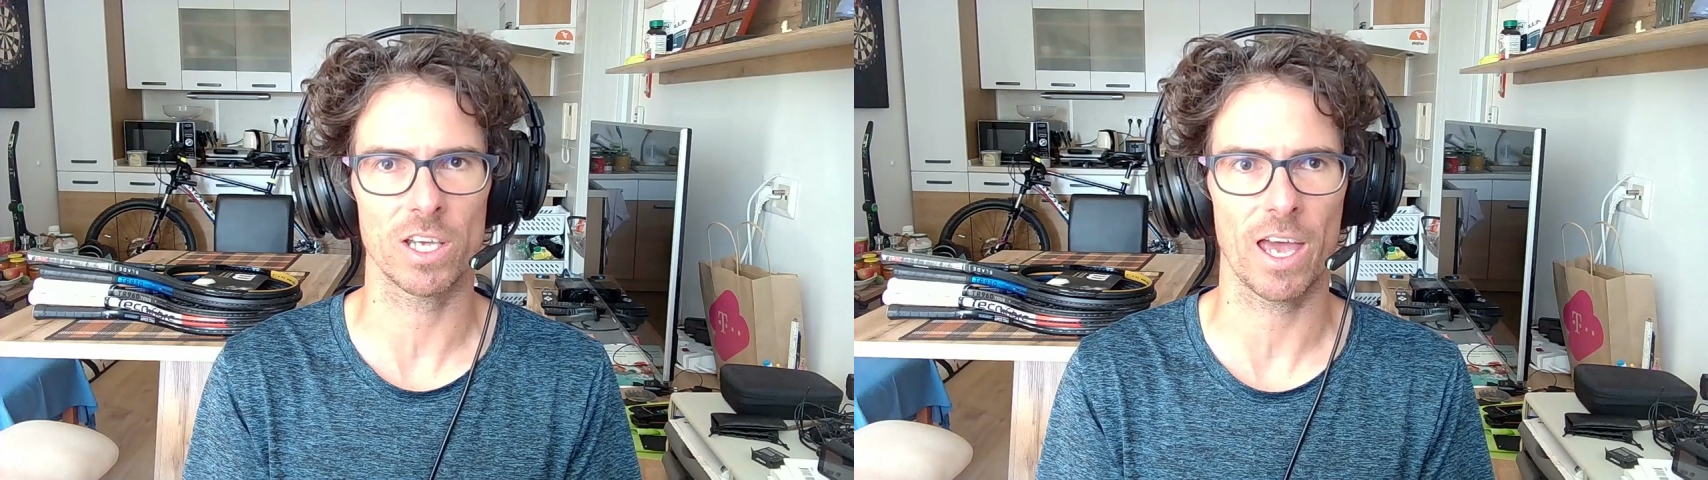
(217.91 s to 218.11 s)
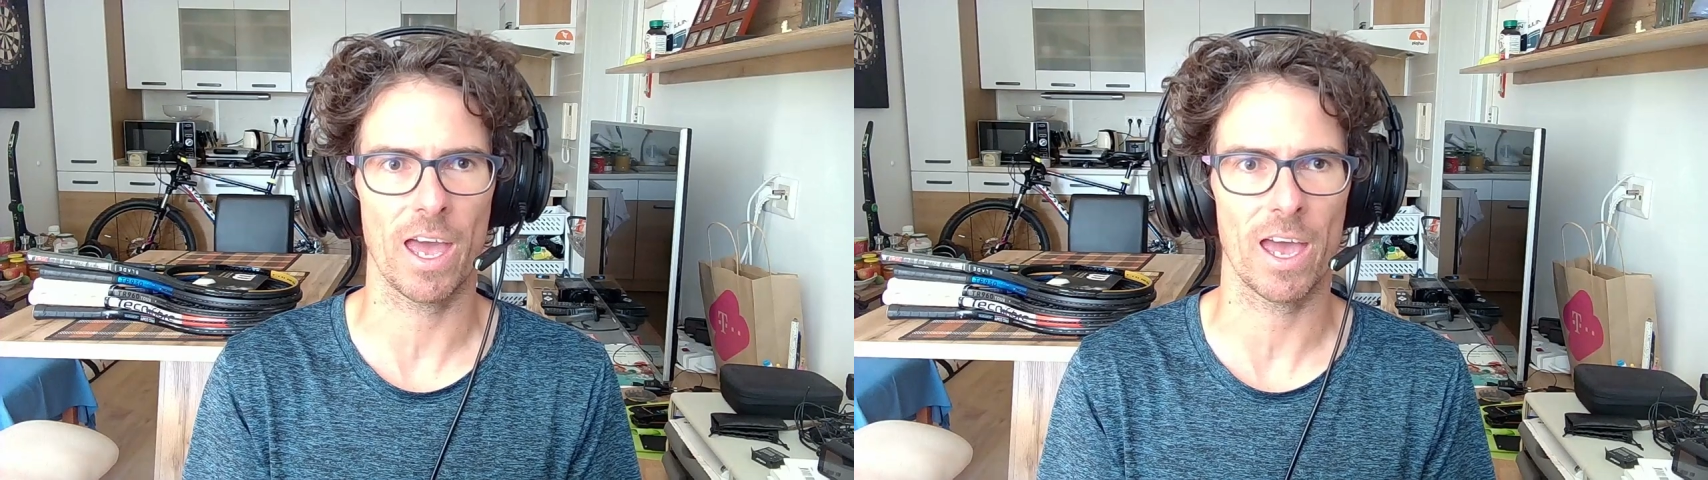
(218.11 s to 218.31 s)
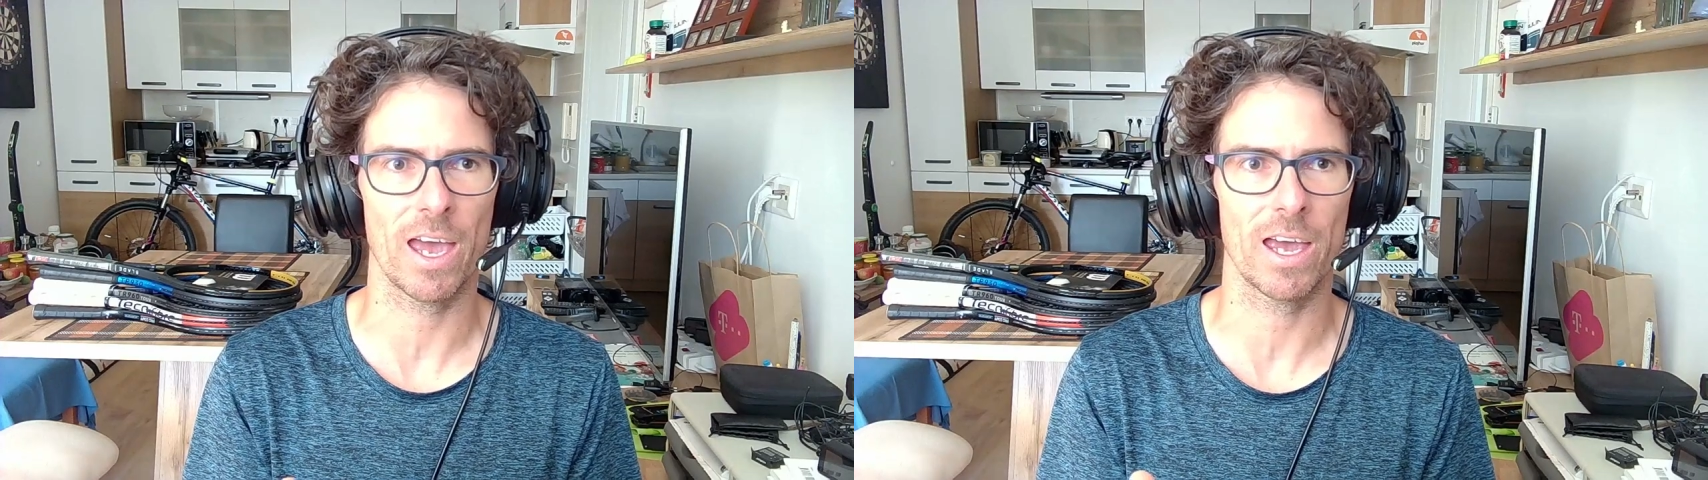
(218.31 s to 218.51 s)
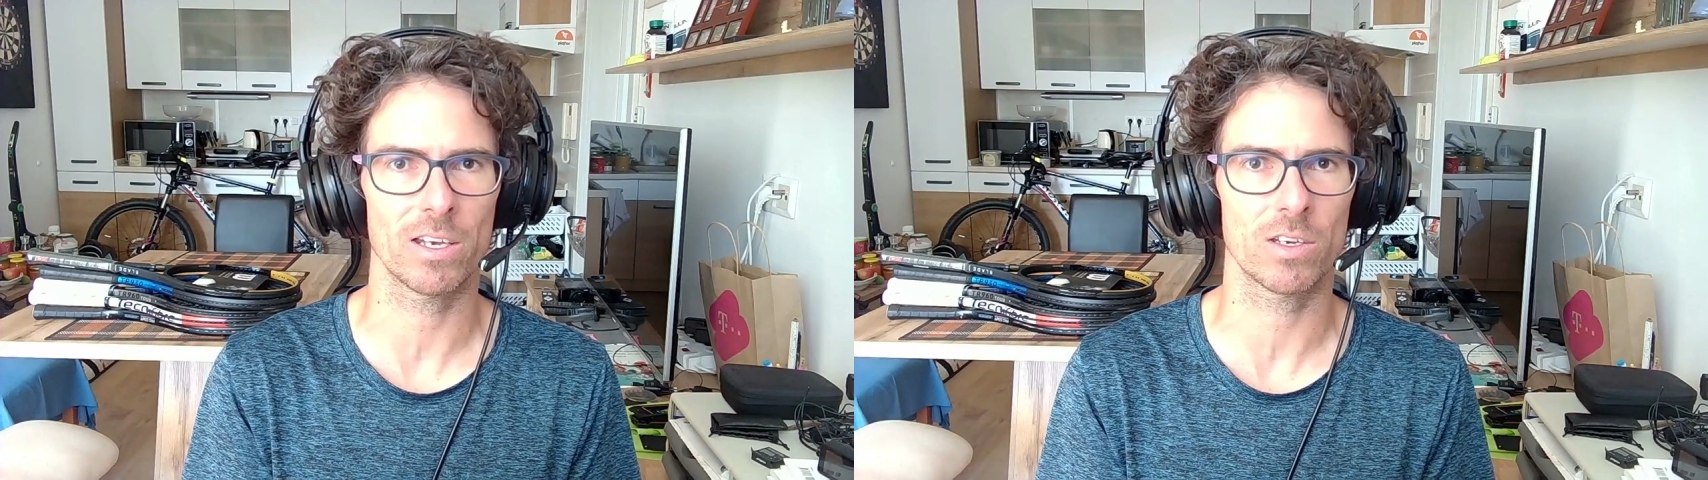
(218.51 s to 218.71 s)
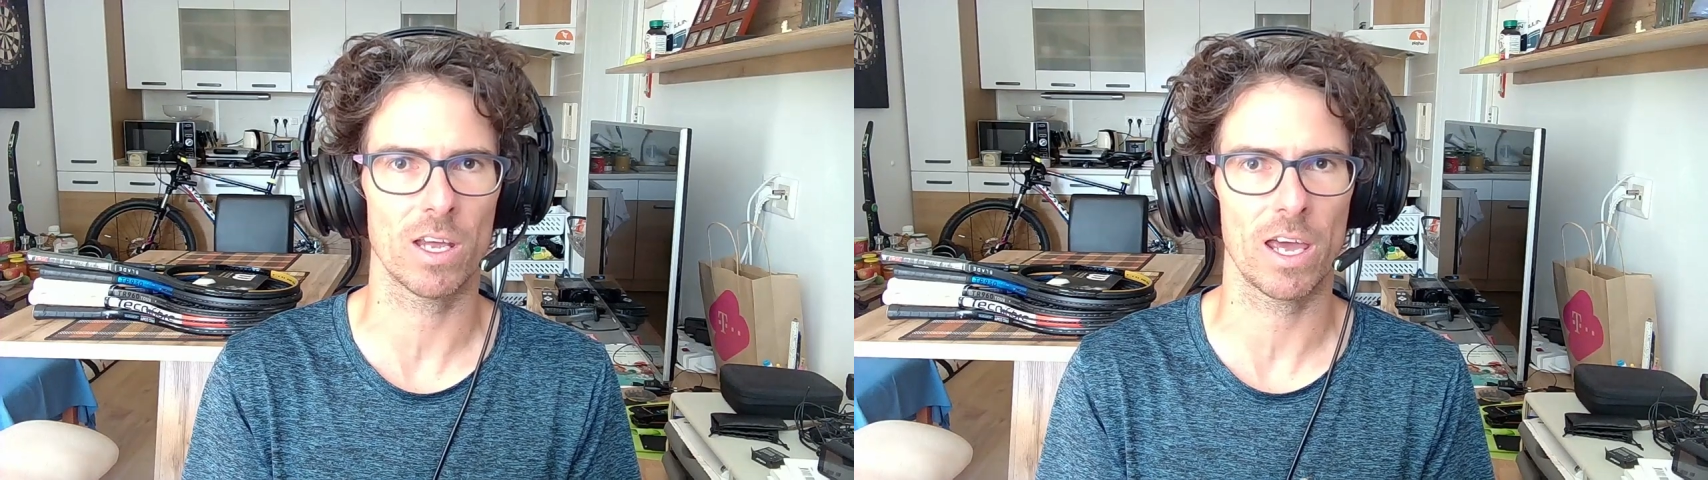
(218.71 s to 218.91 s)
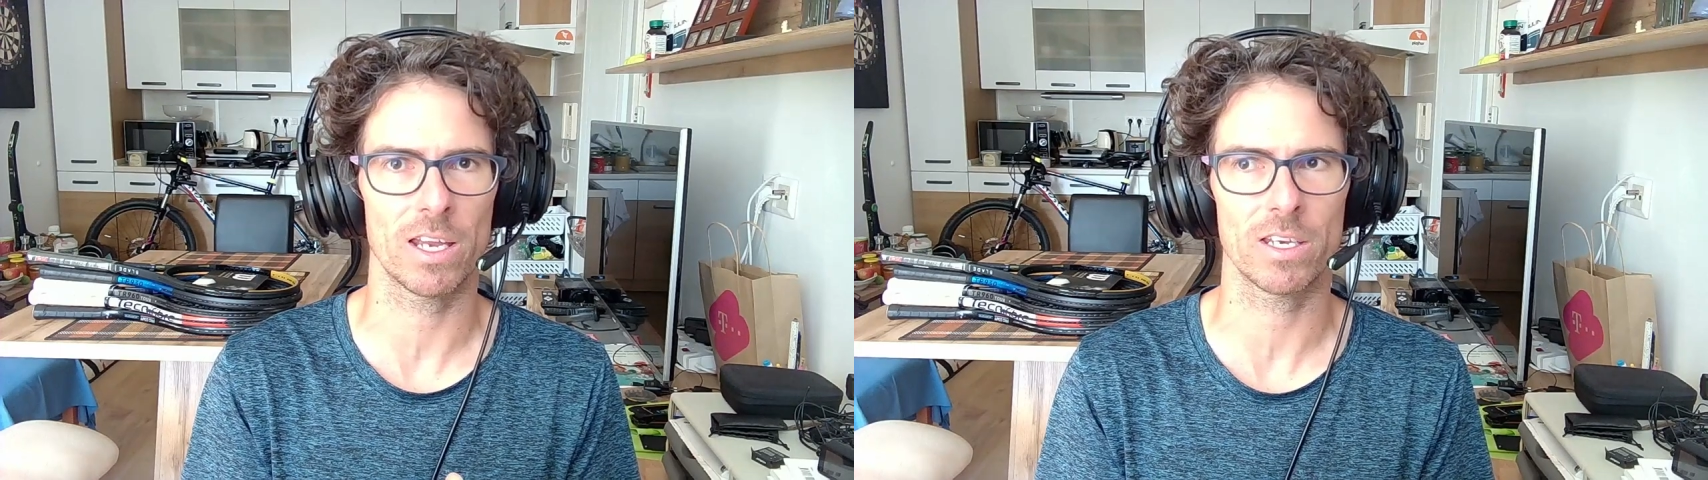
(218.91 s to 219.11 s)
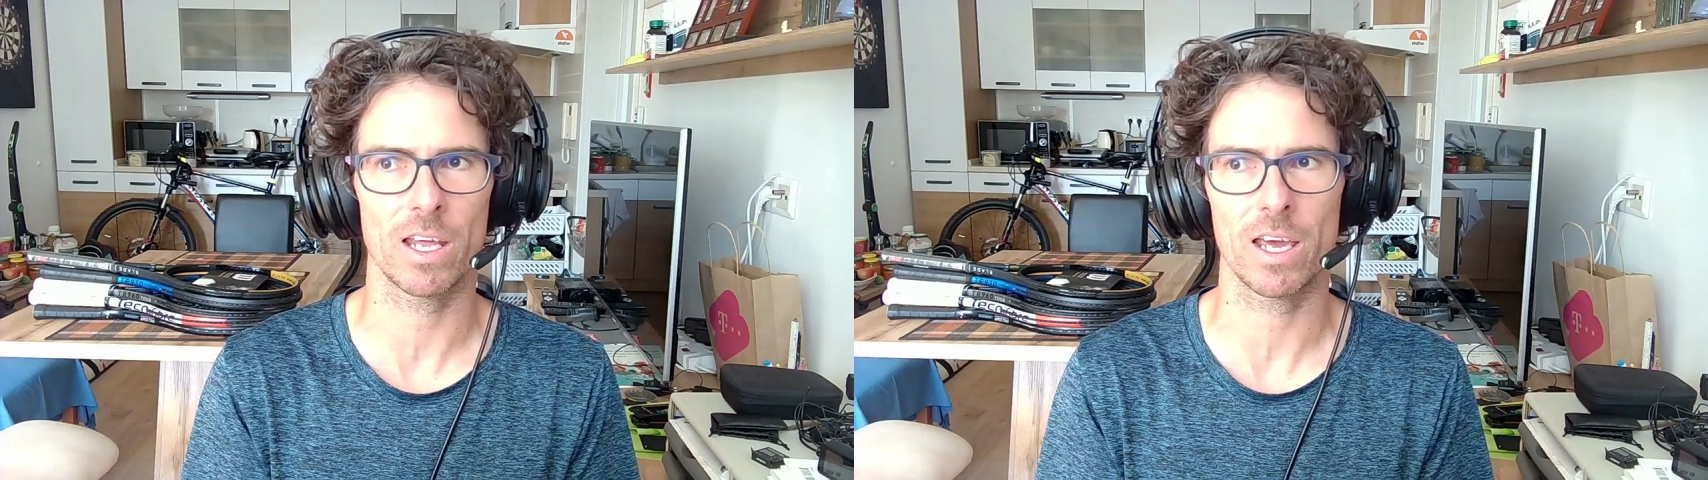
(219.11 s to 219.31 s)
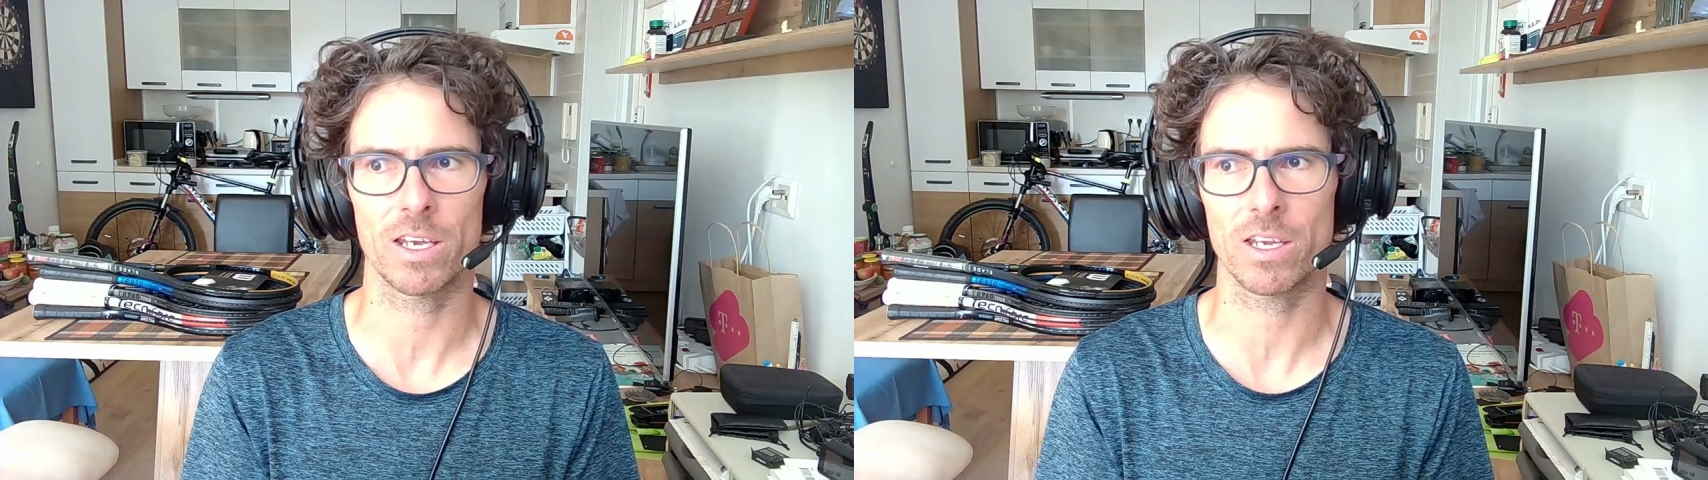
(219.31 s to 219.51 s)

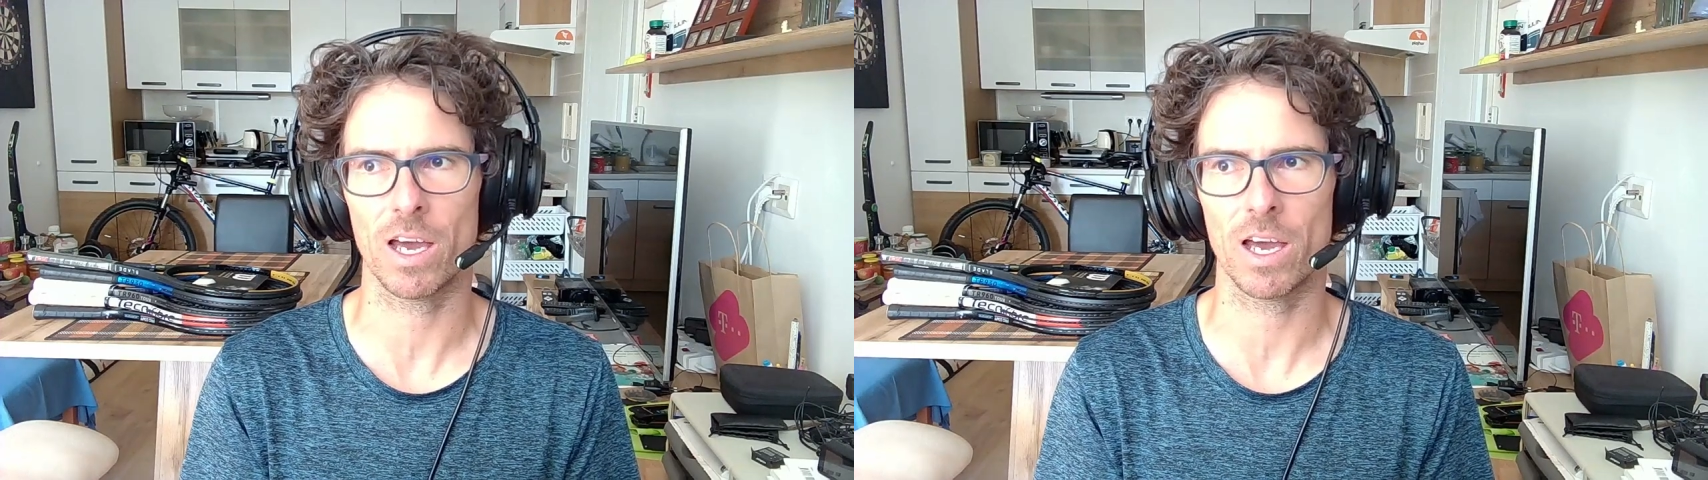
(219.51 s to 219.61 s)
and